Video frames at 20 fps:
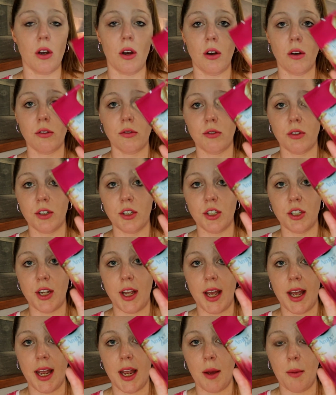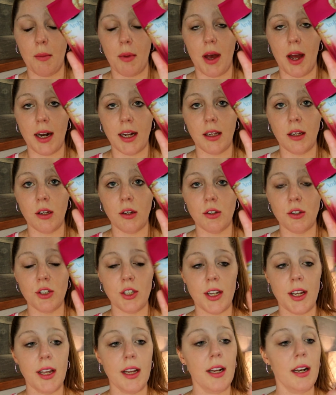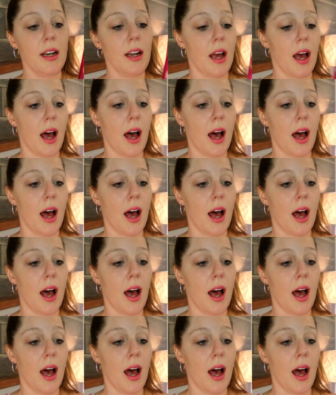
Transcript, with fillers: Ultra Shea Body Lotion.